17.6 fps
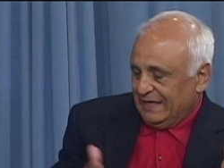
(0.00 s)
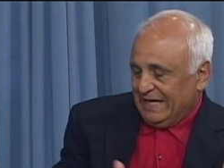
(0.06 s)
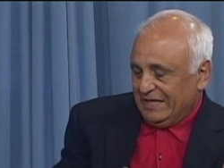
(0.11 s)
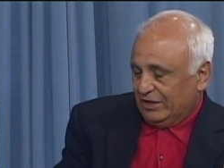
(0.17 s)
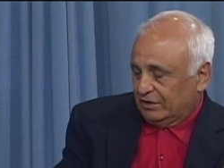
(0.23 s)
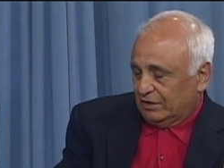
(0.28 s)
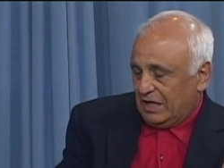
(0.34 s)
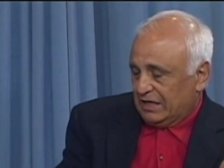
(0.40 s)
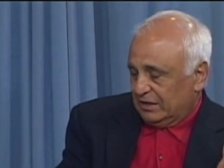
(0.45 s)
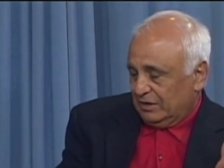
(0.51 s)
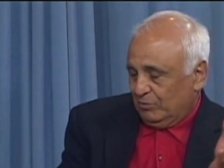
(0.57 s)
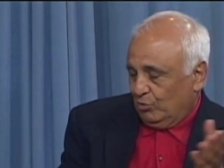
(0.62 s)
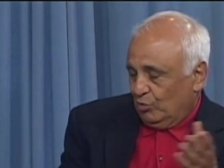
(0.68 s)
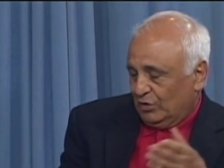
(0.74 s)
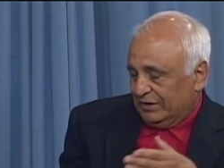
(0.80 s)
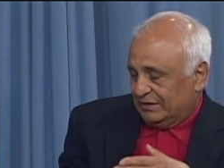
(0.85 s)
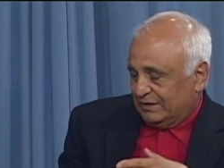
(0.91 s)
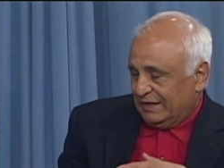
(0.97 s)
8 o'clock in the
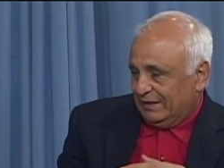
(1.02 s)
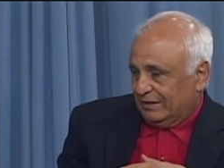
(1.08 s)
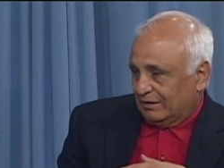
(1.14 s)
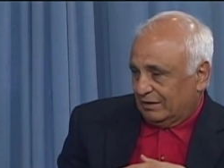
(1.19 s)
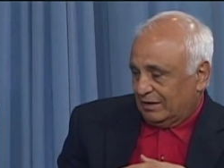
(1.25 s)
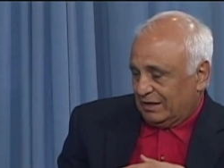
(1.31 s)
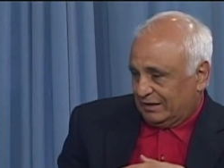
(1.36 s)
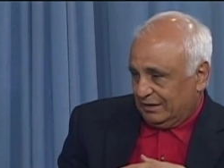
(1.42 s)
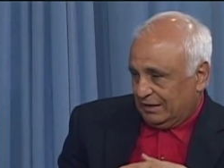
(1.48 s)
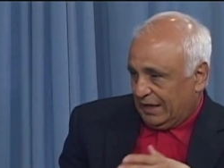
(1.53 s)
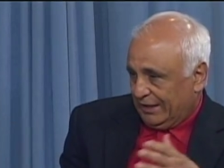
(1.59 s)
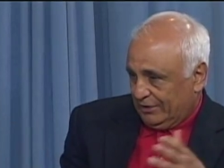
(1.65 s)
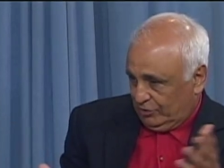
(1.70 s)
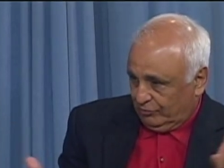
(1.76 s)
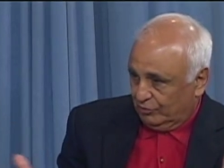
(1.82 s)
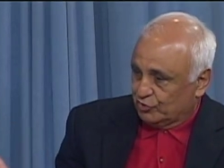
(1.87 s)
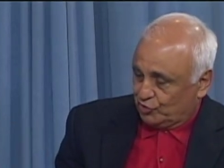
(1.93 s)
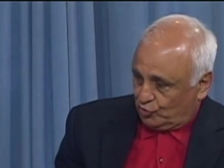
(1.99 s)
morning to 8 o'clock at
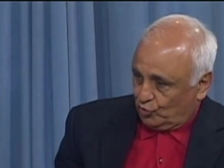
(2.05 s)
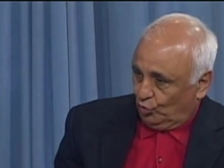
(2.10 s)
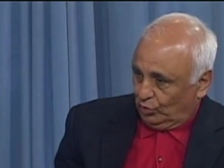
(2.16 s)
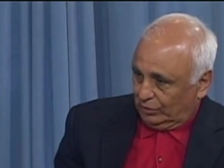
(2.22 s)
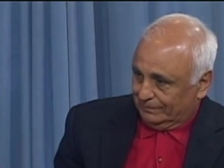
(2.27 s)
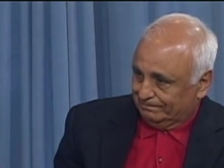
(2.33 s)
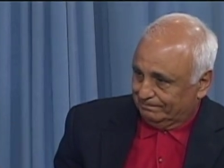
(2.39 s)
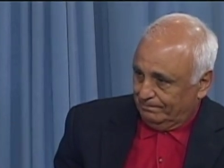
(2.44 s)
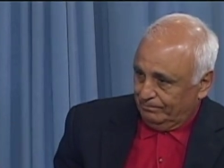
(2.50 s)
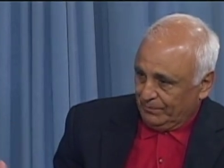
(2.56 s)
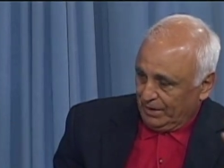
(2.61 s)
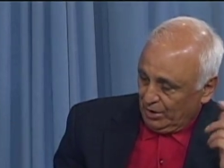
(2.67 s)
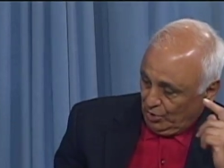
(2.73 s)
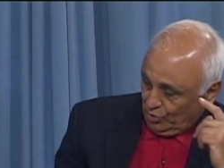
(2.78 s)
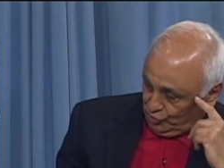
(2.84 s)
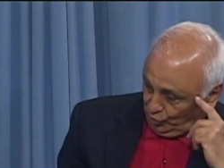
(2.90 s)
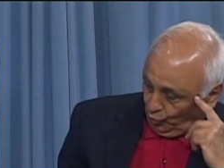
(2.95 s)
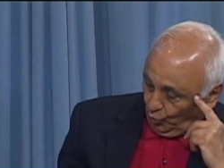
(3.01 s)
night. You're in school.
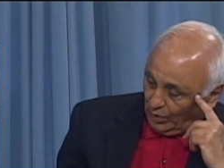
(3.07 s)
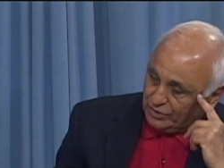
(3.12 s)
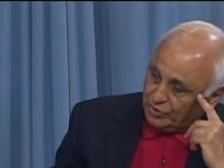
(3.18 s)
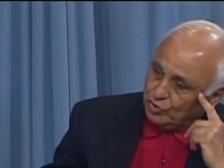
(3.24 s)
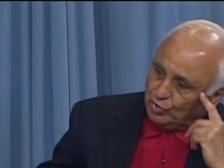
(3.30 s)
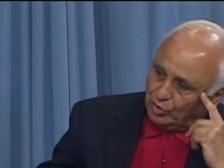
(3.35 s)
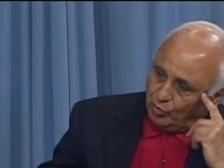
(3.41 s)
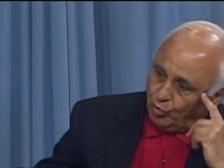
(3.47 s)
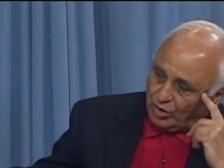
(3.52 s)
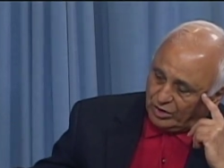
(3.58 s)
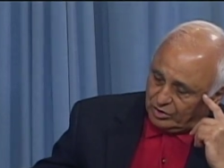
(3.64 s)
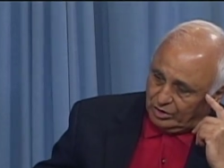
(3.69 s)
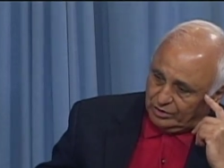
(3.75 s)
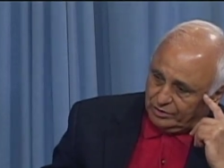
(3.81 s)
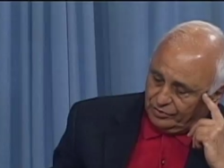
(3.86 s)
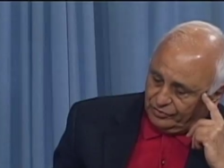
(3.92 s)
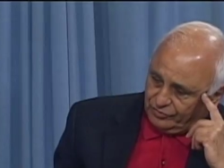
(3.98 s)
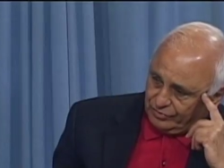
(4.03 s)
Mm-hmm. So when are you going to work
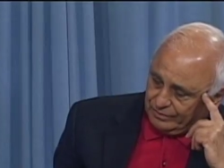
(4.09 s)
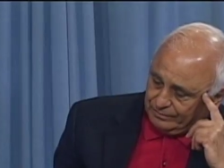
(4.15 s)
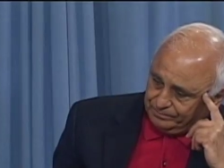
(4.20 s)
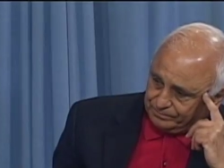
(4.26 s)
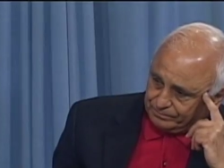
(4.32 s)
on this?